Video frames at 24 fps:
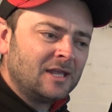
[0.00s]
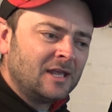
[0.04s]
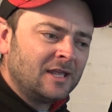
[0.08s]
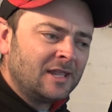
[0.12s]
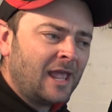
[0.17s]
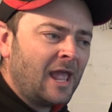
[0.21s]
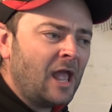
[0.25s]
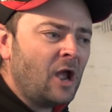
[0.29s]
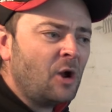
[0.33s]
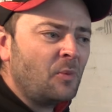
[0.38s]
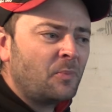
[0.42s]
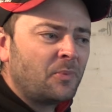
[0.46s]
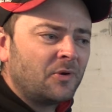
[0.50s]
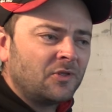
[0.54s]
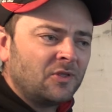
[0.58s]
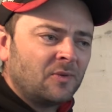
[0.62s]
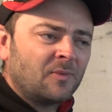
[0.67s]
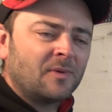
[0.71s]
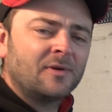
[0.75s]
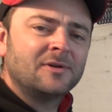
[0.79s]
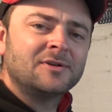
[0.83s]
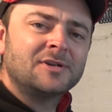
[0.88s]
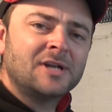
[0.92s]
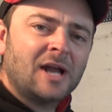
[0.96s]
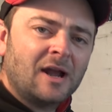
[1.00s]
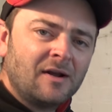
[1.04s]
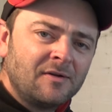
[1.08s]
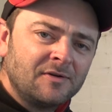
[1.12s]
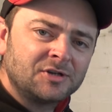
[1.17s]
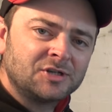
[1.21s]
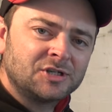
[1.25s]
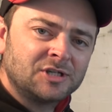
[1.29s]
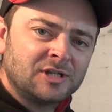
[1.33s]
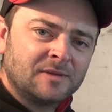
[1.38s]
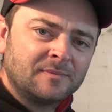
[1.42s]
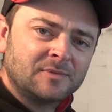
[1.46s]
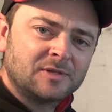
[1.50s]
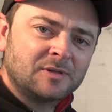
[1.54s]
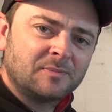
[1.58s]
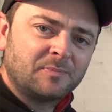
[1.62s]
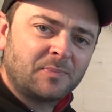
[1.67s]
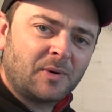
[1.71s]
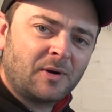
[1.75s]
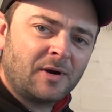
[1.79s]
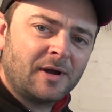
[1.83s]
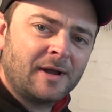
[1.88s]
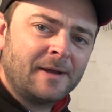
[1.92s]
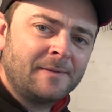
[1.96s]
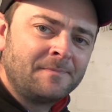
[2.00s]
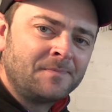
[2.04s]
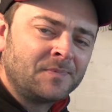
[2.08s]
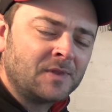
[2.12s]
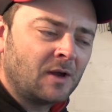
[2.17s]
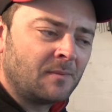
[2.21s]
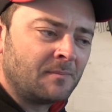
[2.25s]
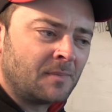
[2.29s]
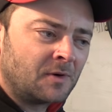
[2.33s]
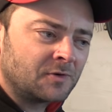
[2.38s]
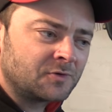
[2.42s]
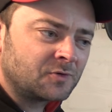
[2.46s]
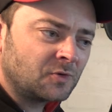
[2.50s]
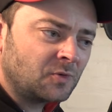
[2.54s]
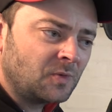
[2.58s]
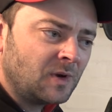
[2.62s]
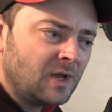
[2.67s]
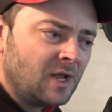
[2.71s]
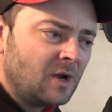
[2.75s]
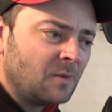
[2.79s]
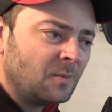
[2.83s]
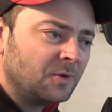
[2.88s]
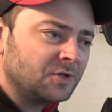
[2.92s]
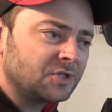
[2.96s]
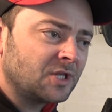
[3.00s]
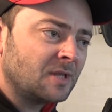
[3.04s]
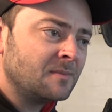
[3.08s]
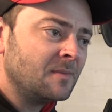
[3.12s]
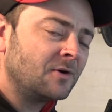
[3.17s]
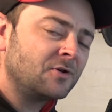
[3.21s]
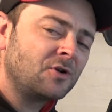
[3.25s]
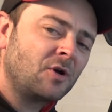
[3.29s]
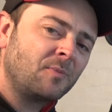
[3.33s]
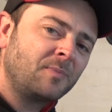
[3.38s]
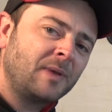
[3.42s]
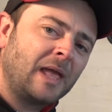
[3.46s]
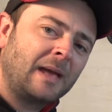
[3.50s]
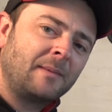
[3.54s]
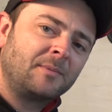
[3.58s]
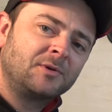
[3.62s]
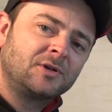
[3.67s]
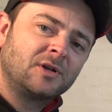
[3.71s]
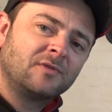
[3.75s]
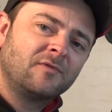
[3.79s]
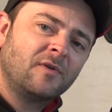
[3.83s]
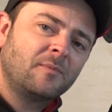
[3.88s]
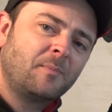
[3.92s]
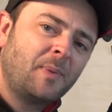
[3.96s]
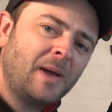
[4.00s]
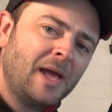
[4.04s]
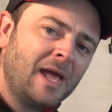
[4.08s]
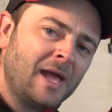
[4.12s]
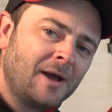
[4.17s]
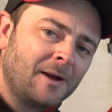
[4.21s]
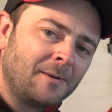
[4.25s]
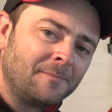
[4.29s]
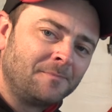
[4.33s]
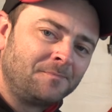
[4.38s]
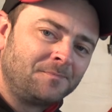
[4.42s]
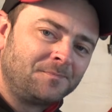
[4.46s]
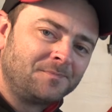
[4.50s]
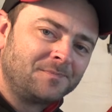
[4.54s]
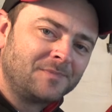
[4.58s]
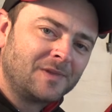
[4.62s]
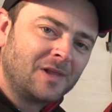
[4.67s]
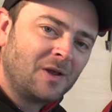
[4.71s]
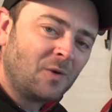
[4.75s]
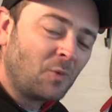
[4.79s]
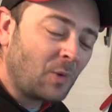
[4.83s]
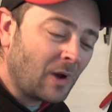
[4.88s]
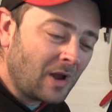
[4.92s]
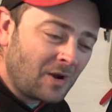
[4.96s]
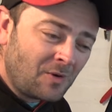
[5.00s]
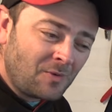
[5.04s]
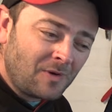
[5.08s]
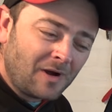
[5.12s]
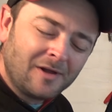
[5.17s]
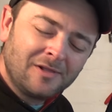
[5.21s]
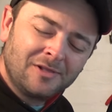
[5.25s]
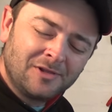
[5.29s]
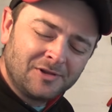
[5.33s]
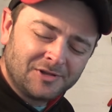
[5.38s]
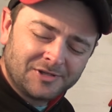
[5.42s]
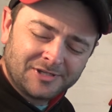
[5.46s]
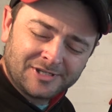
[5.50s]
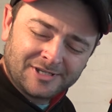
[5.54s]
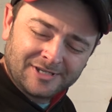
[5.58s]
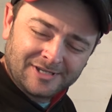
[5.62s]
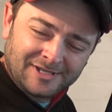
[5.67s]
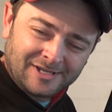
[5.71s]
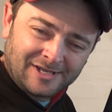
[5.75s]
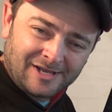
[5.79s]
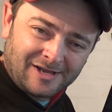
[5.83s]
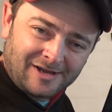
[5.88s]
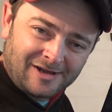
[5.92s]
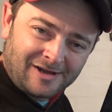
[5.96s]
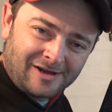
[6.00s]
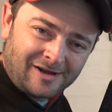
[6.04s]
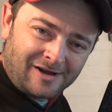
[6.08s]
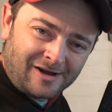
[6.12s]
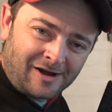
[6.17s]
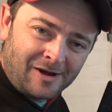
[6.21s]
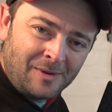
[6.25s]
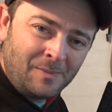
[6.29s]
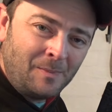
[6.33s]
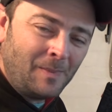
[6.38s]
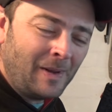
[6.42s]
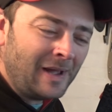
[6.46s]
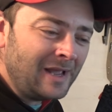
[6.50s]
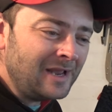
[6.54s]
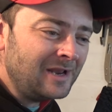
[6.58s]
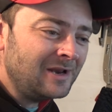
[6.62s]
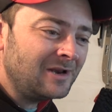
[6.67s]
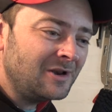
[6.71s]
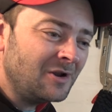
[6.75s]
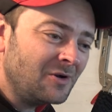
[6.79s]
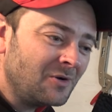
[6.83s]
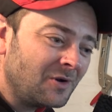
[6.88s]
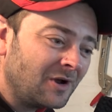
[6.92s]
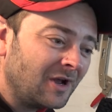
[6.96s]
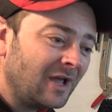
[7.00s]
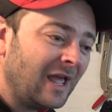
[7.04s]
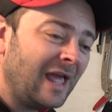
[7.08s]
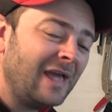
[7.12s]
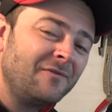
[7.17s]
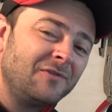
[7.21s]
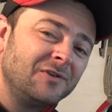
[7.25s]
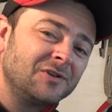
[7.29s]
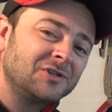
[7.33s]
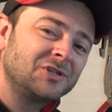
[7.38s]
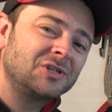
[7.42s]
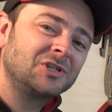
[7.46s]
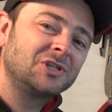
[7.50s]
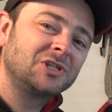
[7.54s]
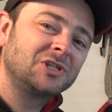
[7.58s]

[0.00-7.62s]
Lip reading: helping them or encouraging them to buy a model which they might not be able to repair? Well, listen, I may look ever so